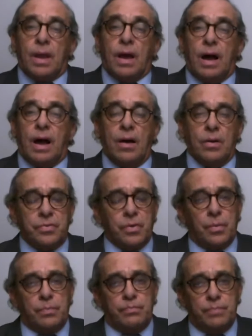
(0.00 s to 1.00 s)
I
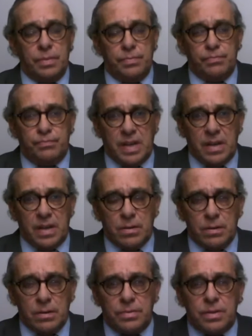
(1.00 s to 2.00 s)
also
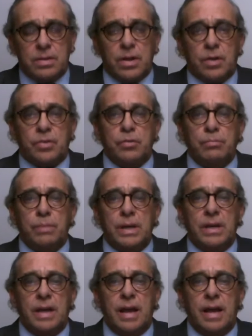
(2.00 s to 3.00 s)
feel that there should
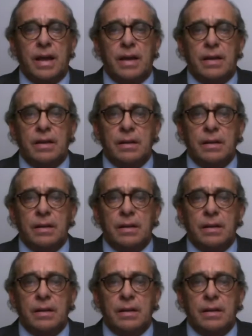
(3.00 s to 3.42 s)
be a